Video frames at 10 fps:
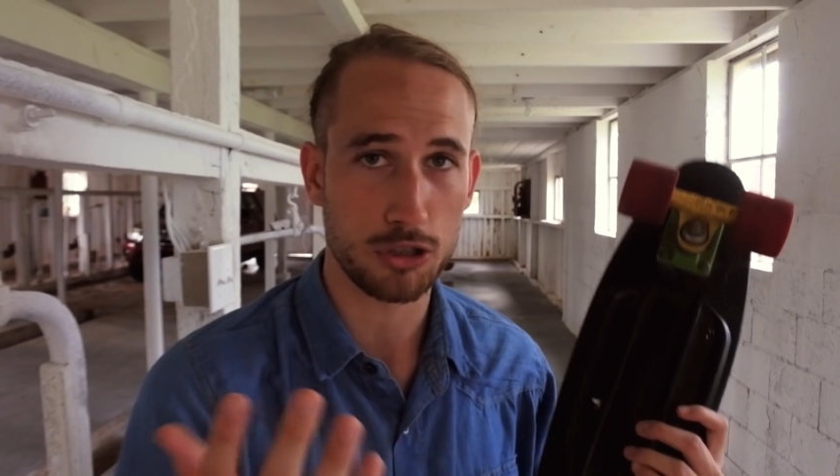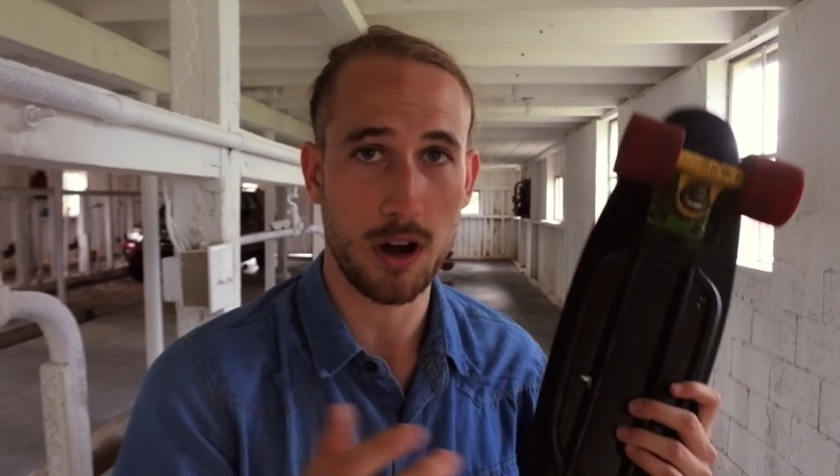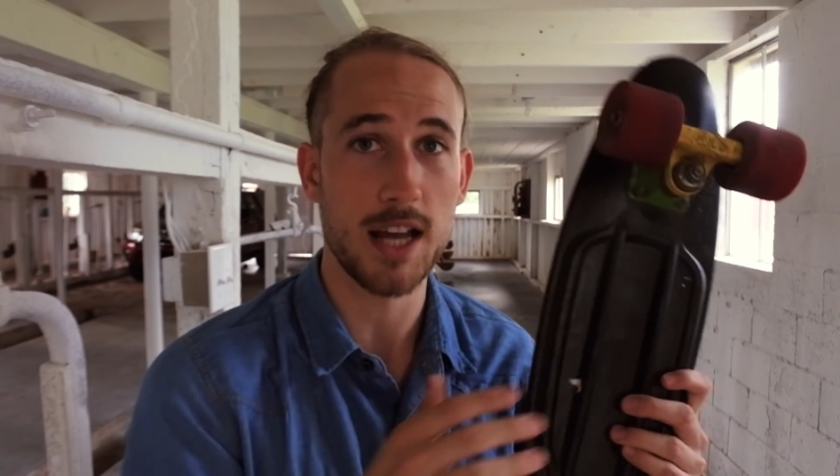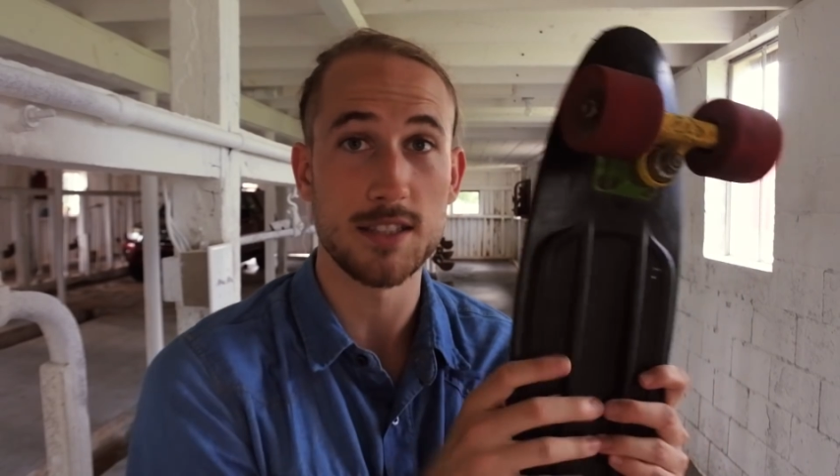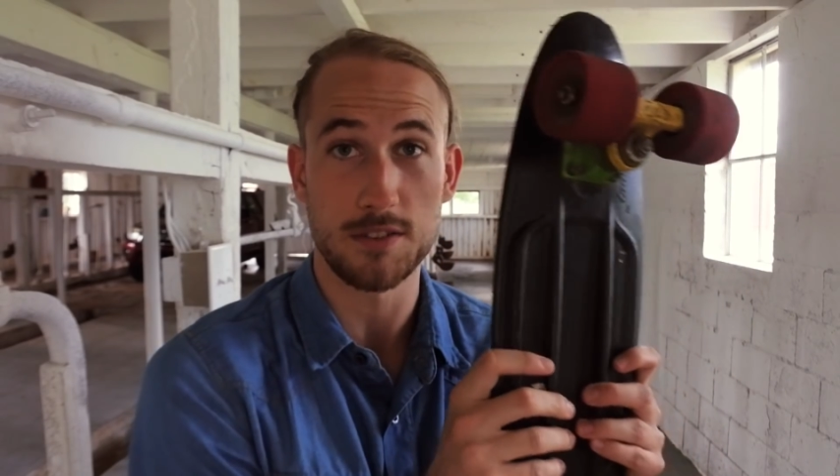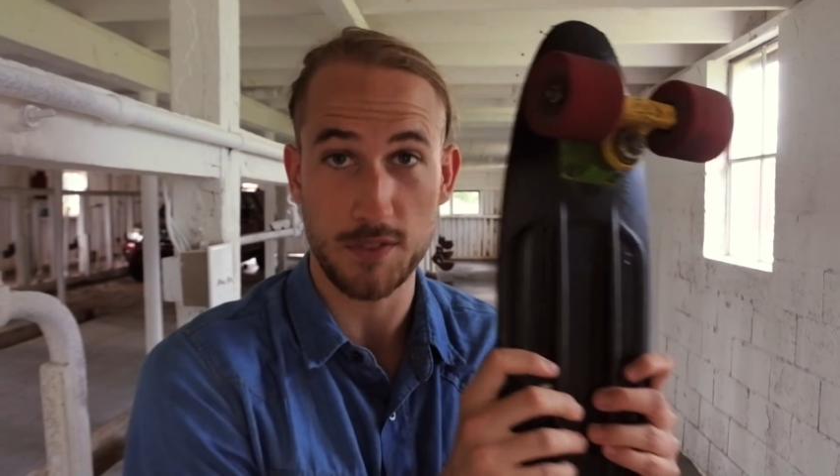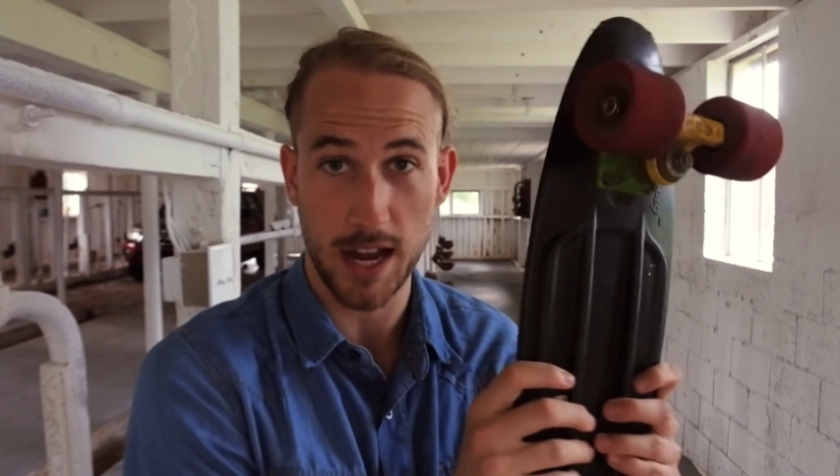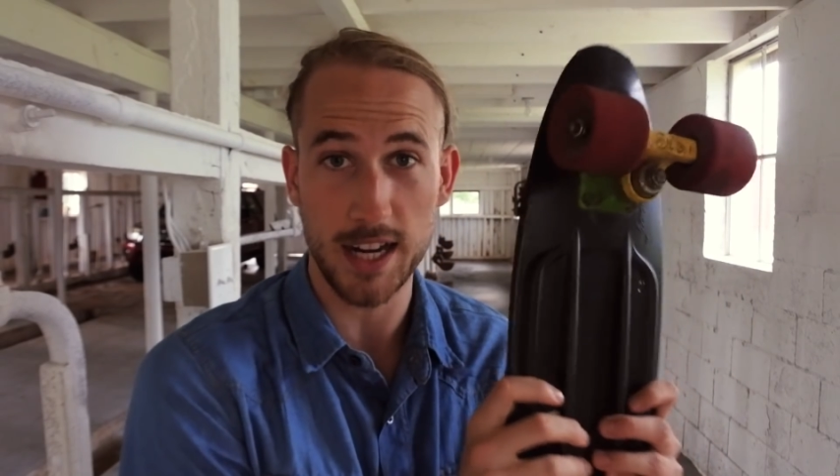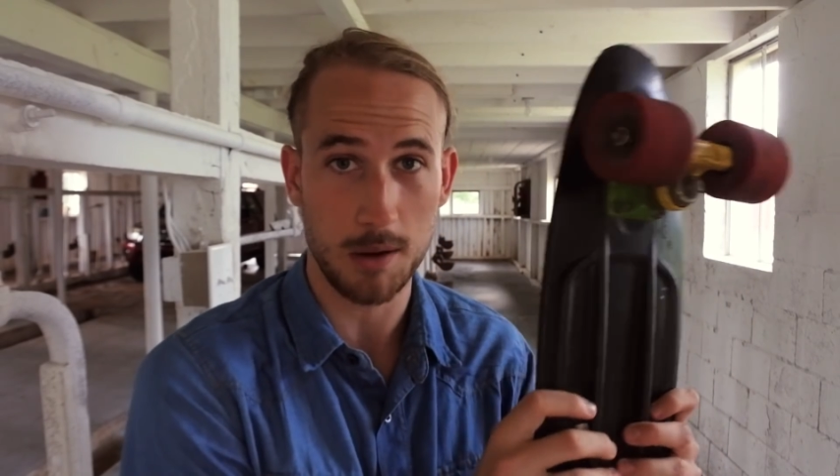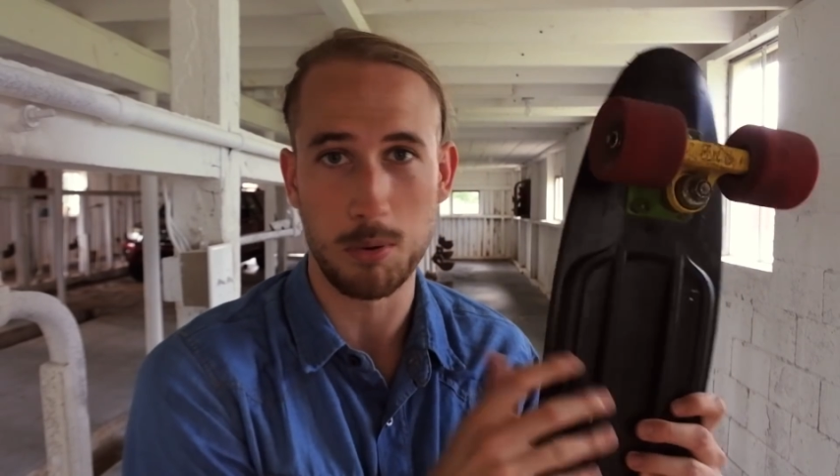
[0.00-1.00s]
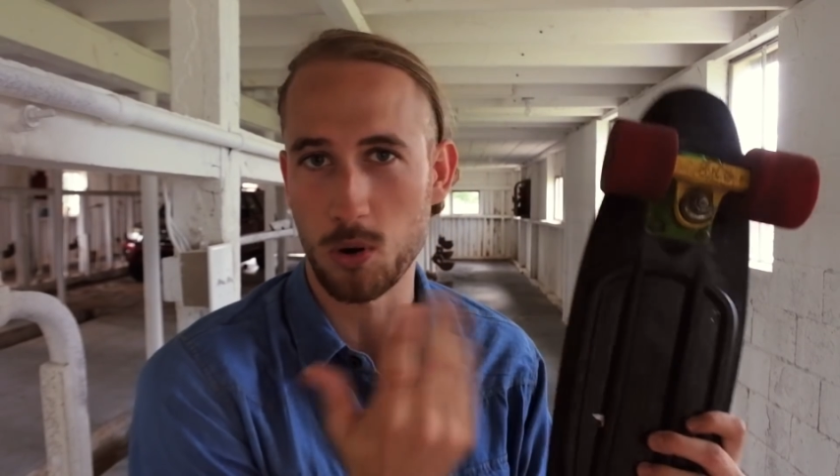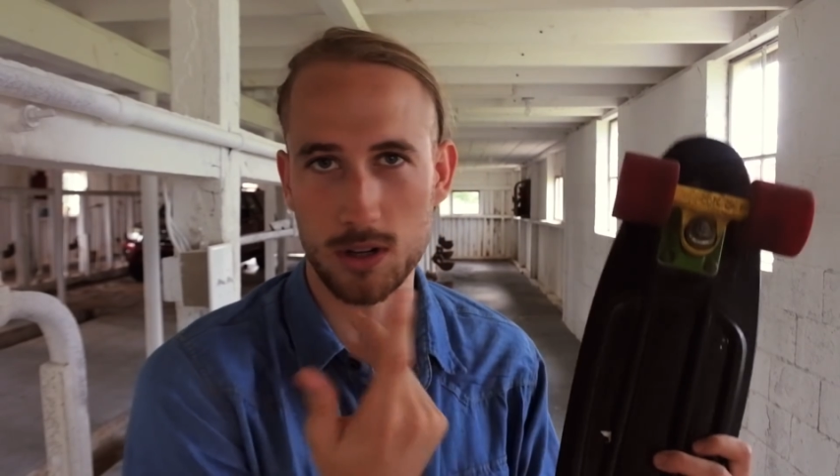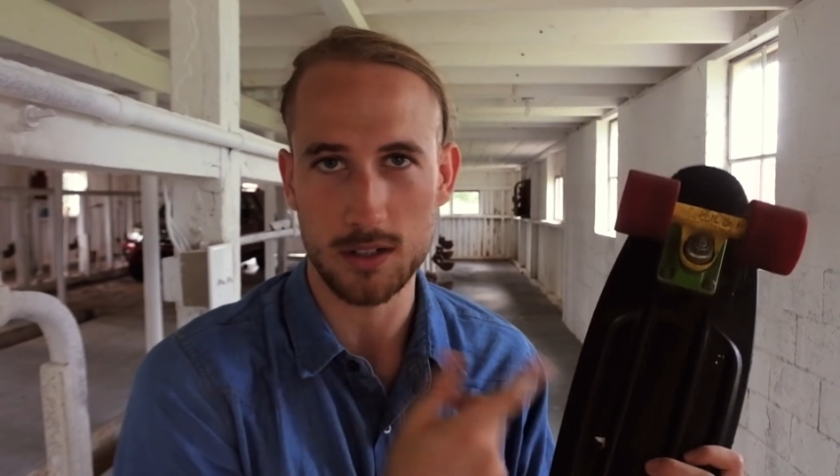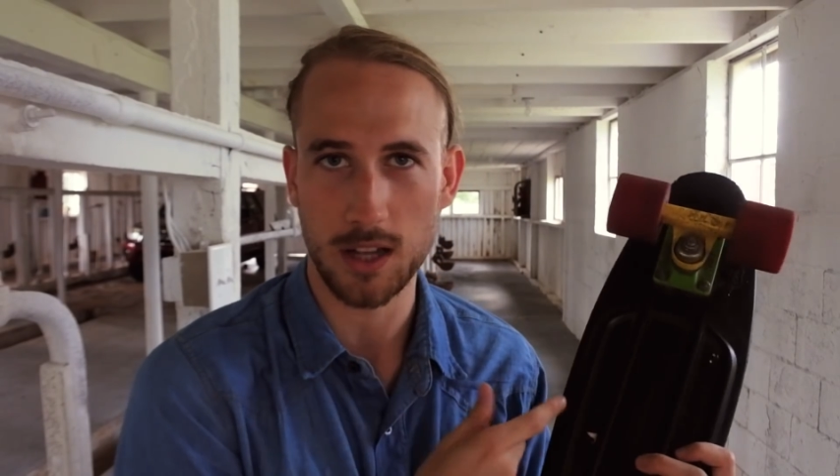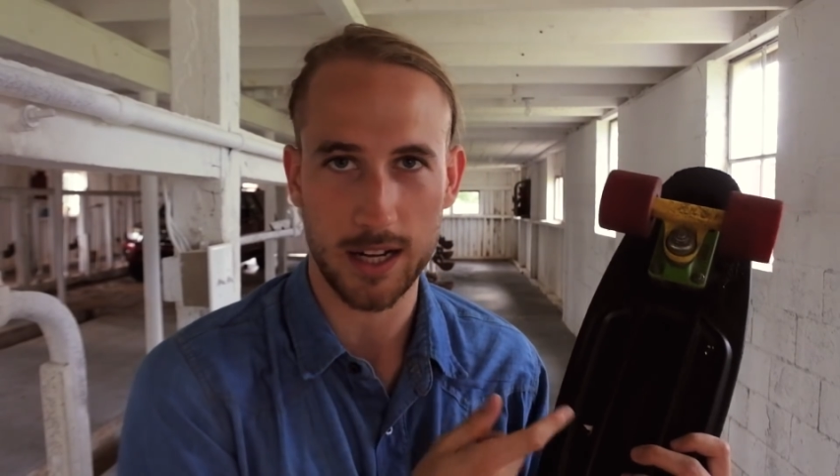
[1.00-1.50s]
the trends of getting a
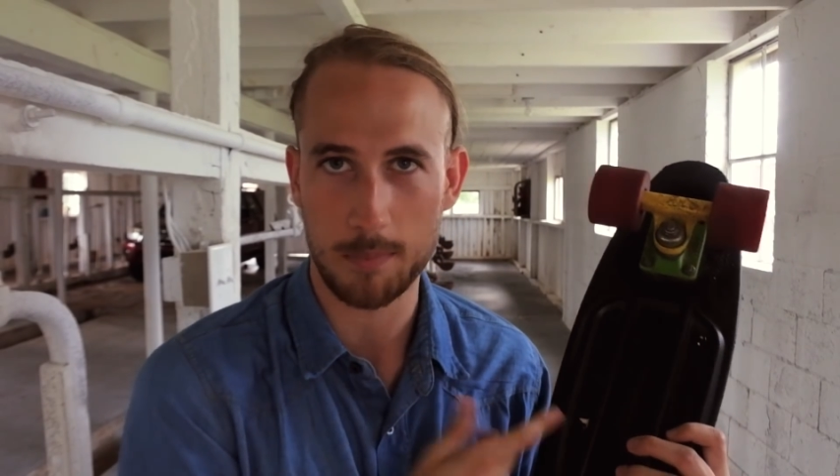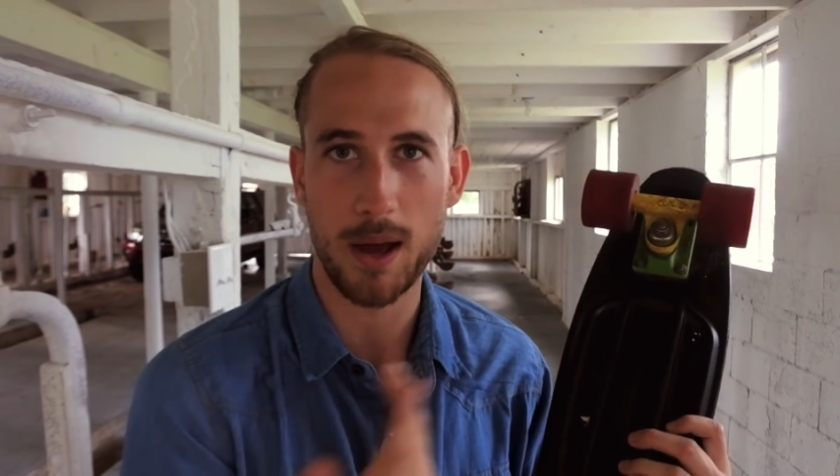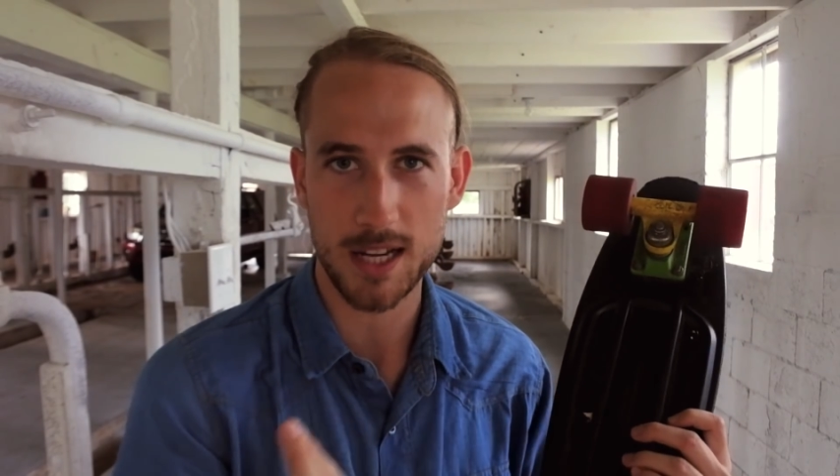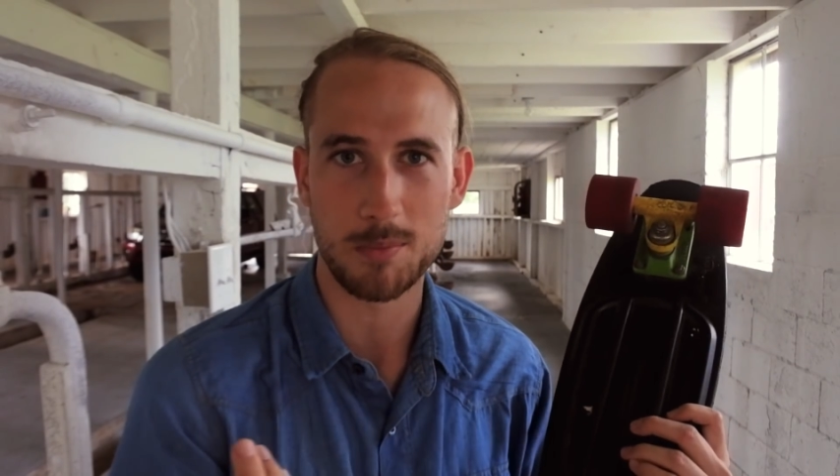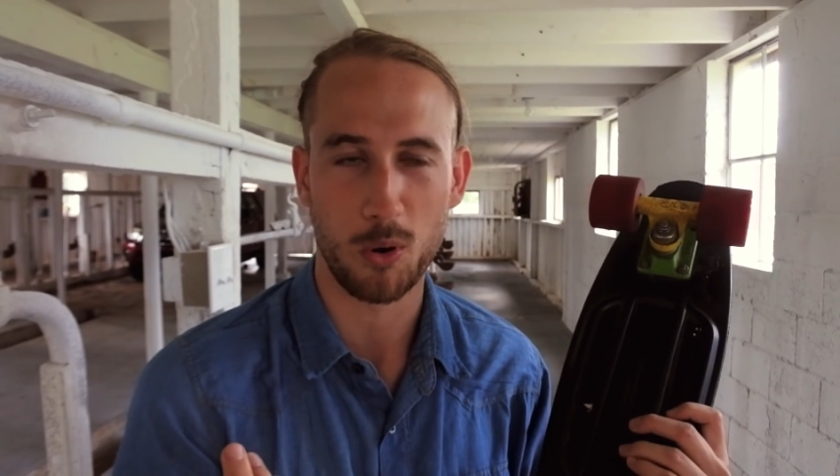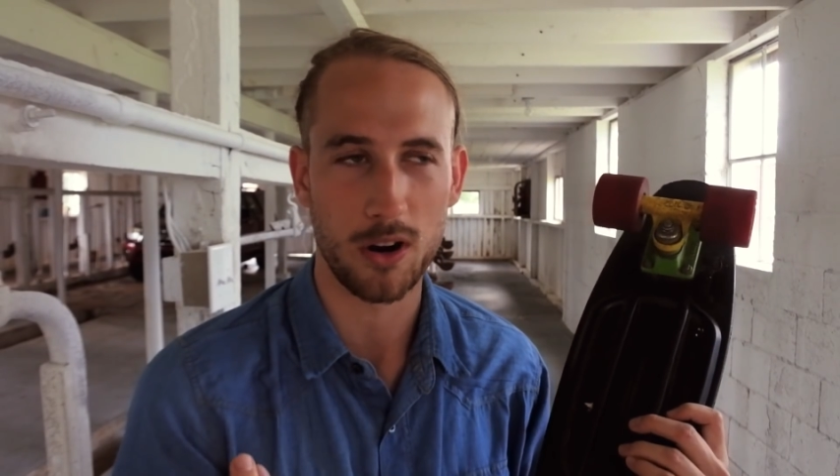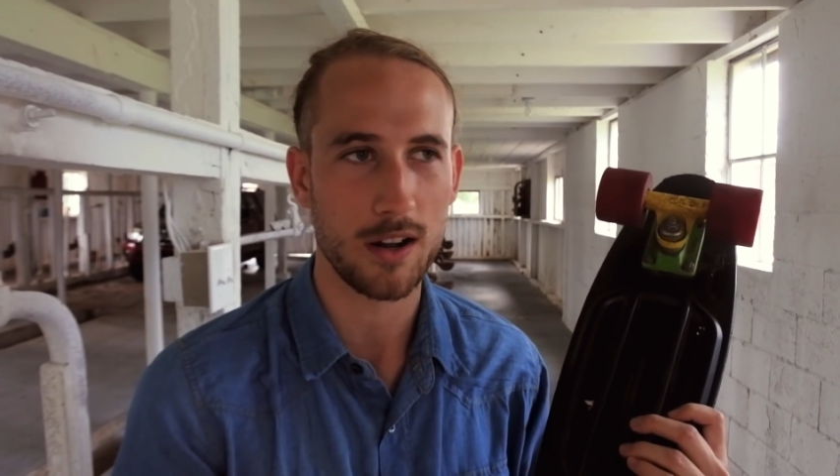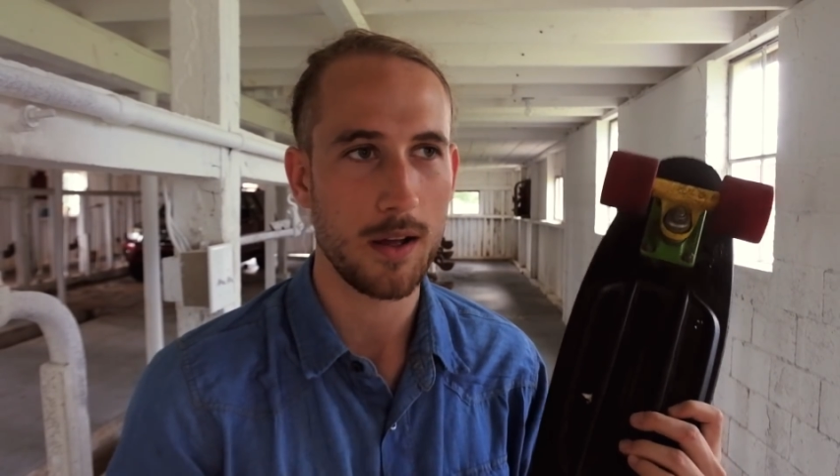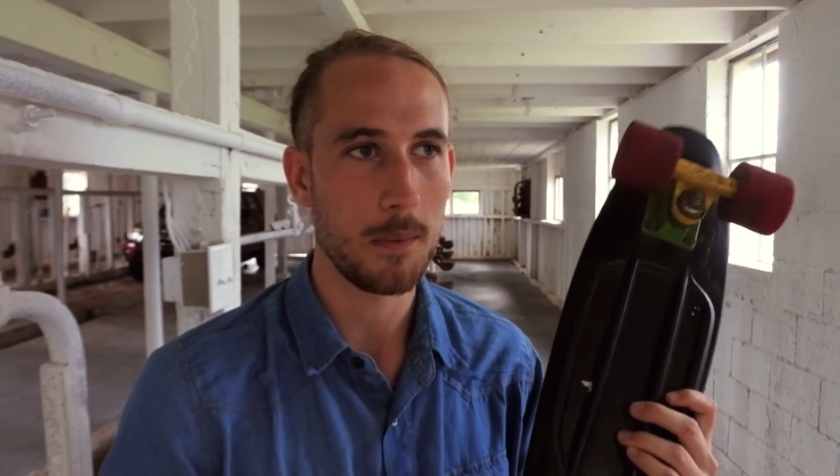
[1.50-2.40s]
board, like a penny board.